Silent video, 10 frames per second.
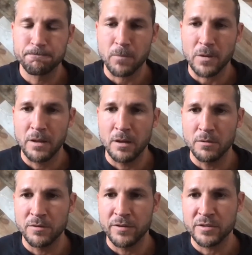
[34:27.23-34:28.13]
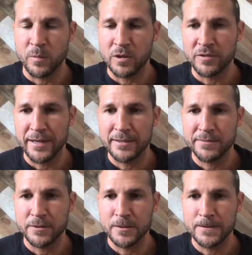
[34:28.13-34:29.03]
Division I
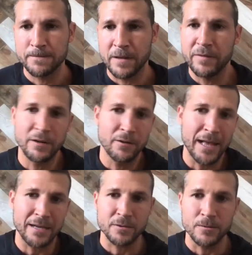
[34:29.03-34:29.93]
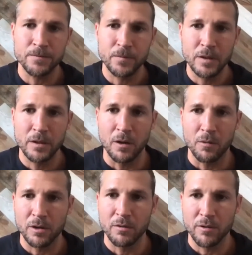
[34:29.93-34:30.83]
transfers, even international.
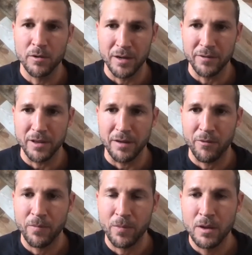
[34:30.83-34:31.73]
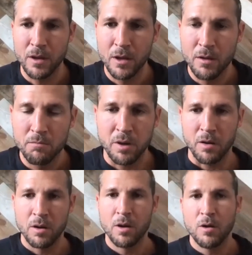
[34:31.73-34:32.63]
We're going to recruit every level.
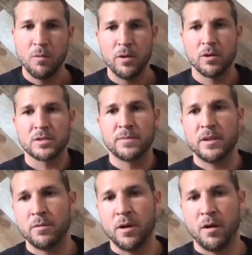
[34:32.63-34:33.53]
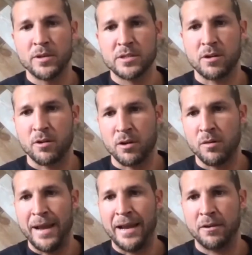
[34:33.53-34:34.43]
but we always start in our
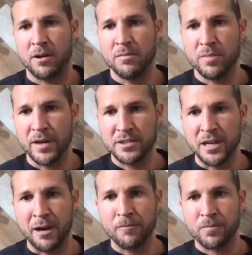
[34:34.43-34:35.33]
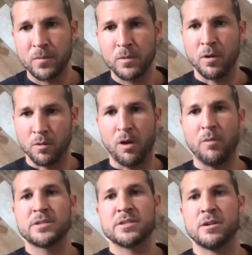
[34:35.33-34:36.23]
backyard and branch out. We're
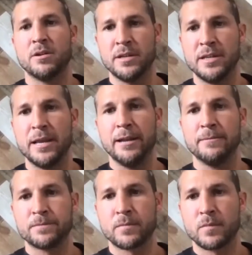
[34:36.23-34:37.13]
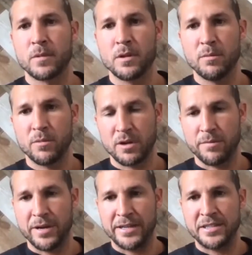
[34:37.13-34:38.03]
always going to start in Indiana. Then we're going to
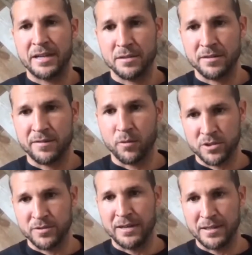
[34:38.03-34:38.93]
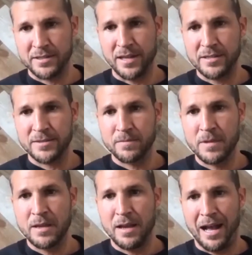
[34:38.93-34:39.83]
branch out to the 4 surrounding states.
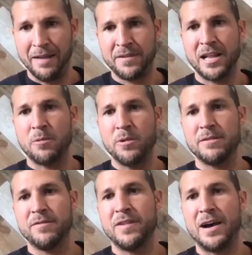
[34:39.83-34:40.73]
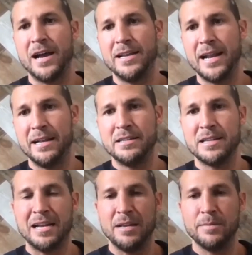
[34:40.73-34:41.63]
I feel like we can find 80 to
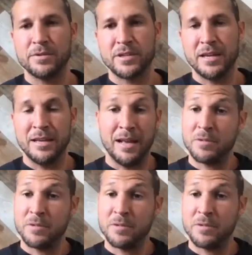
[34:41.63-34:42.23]
90%.